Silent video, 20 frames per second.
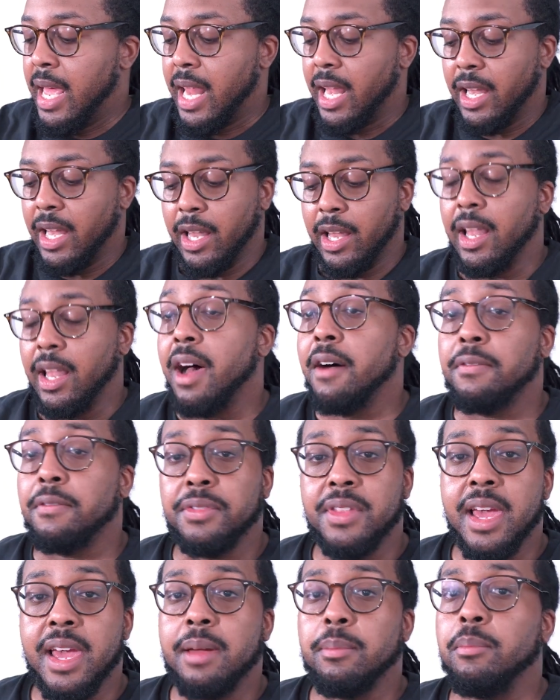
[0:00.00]

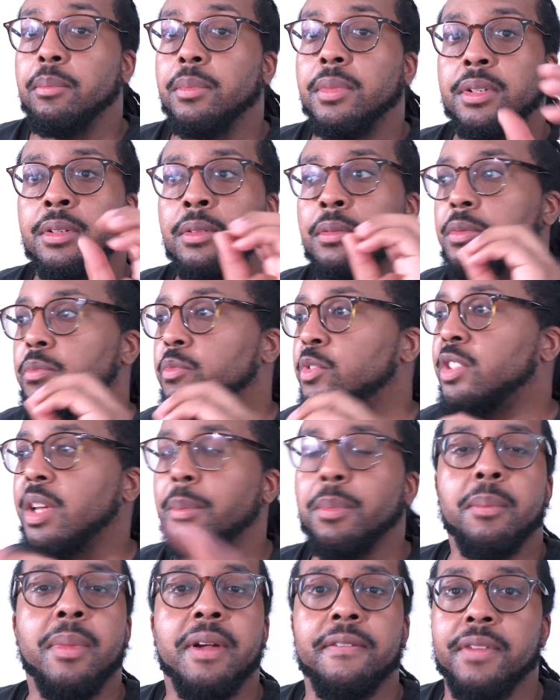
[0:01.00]
Love them.
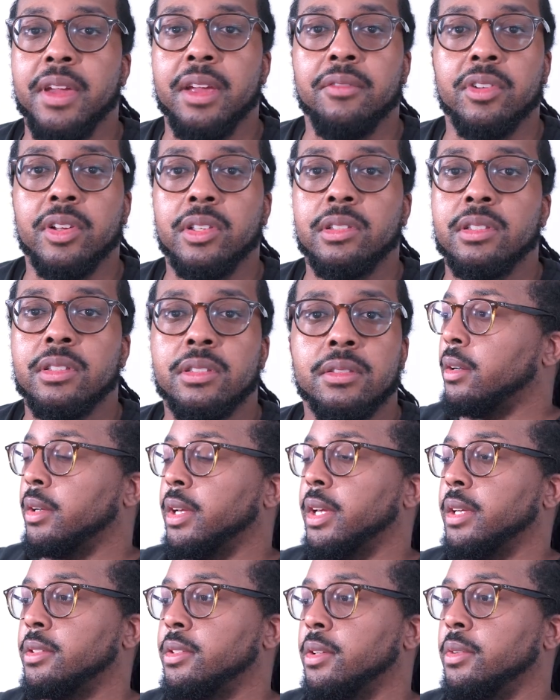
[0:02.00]
Some of my favorites.
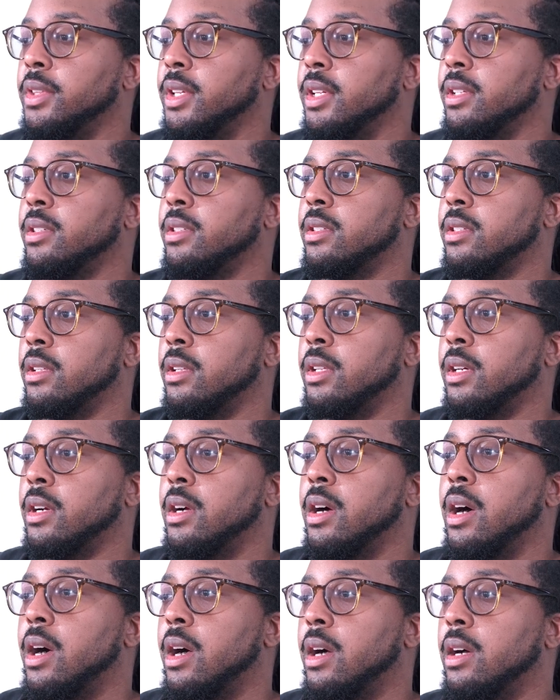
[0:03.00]
Okay, so this
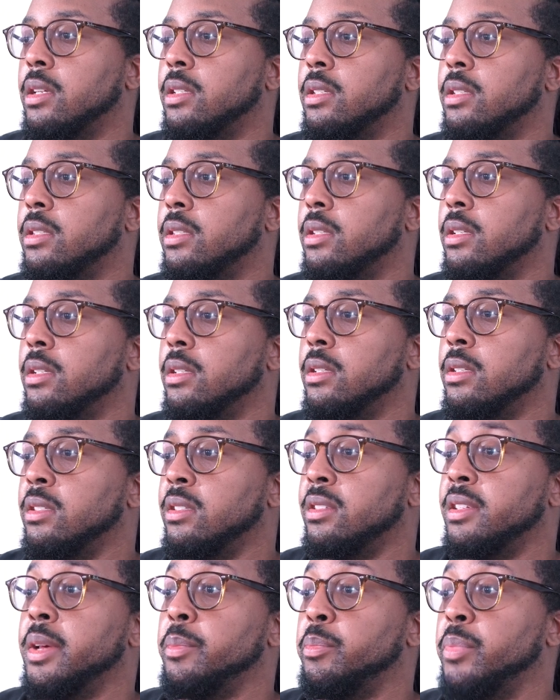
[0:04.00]
Lacoste
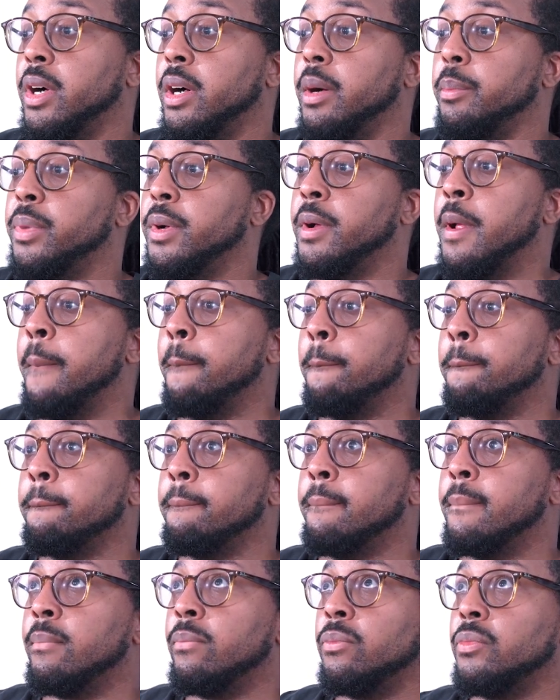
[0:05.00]
Zip Up,
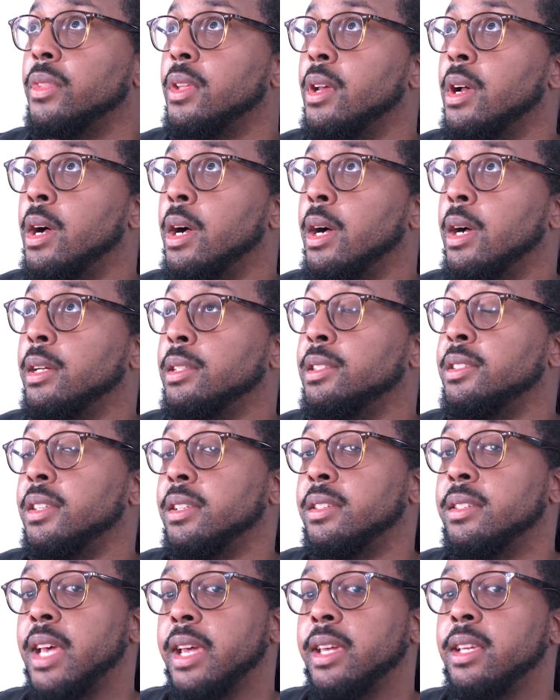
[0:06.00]
it's
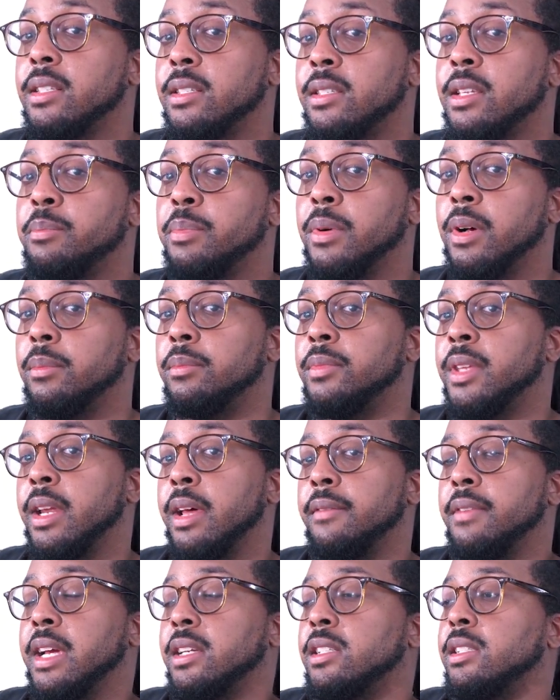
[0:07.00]
the second zip up that
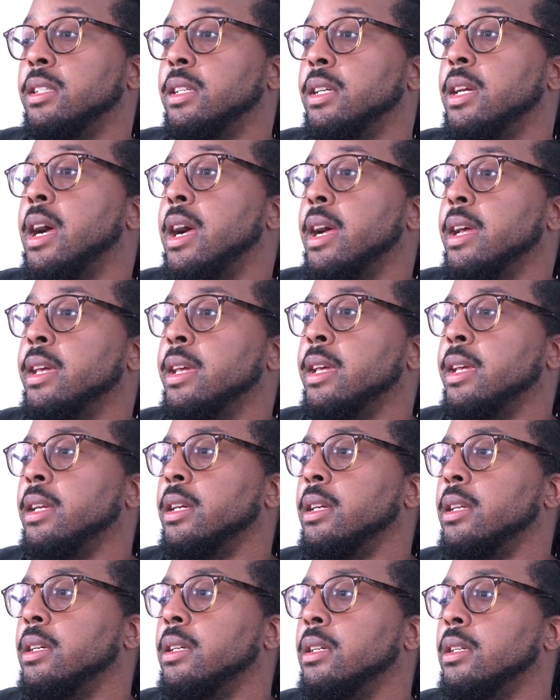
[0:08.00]
I've actually
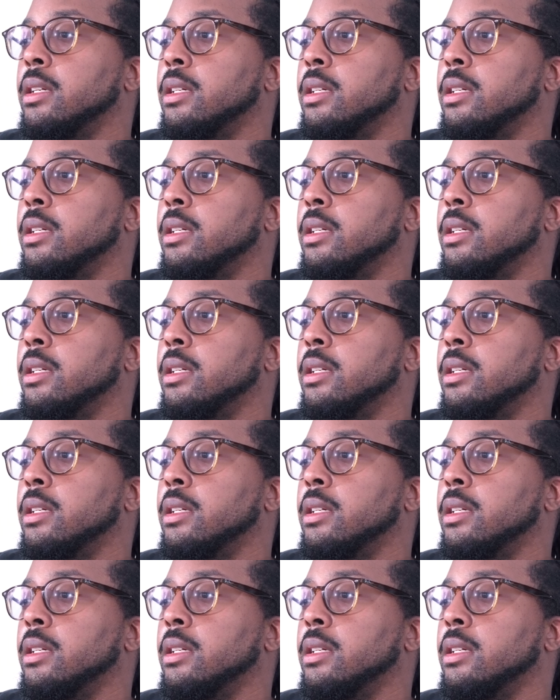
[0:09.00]
gotten